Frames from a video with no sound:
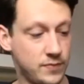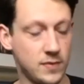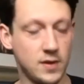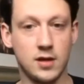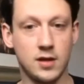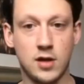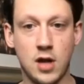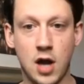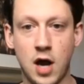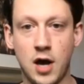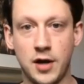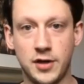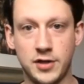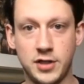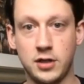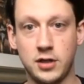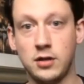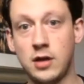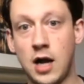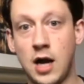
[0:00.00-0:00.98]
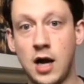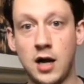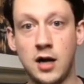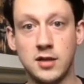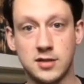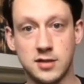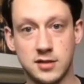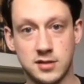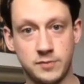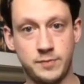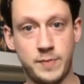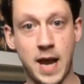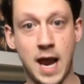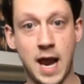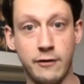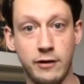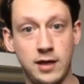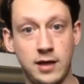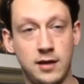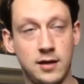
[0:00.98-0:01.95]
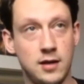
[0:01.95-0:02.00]
cardial heart. So
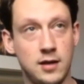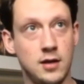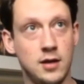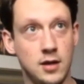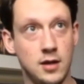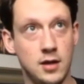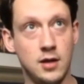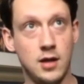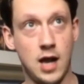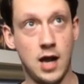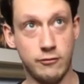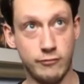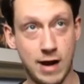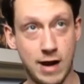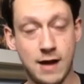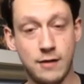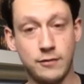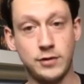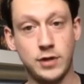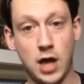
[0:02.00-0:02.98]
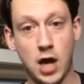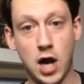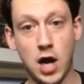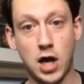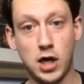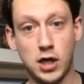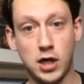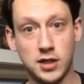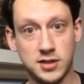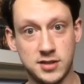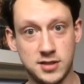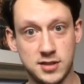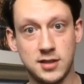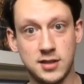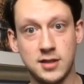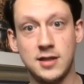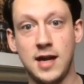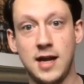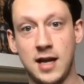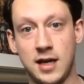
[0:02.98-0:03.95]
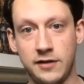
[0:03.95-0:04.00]
peri, around heart,
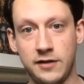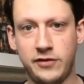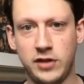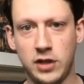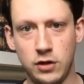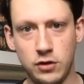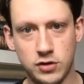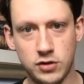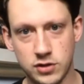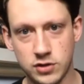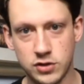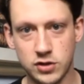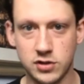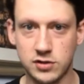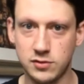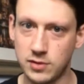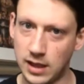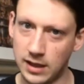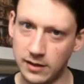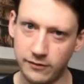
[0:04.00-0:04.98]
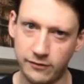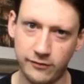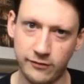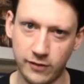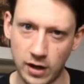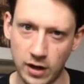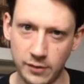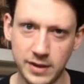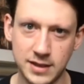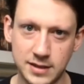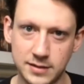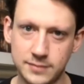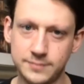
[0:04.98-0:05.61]
and effusion is just like fluid.